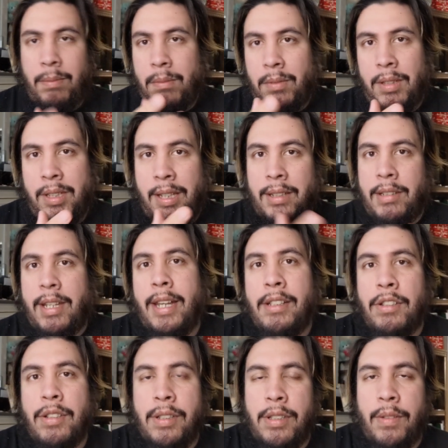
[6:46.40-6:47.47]
the
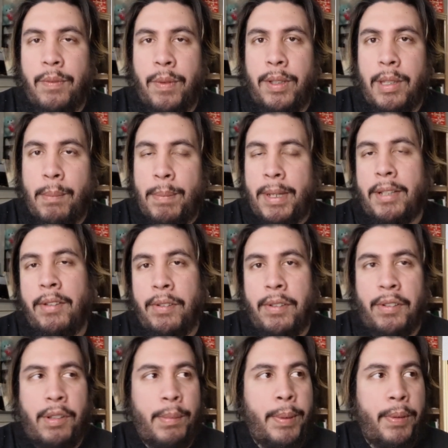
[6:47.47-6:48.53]
intentions of what the pixels
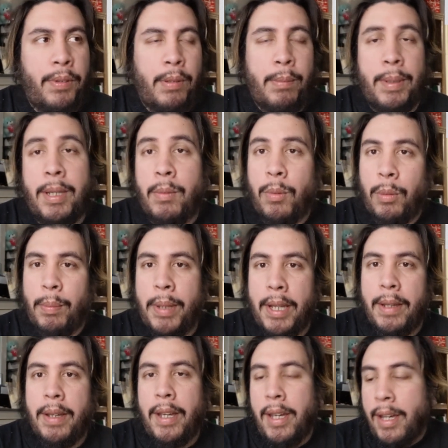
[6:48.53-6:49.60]
are supposed to be will be.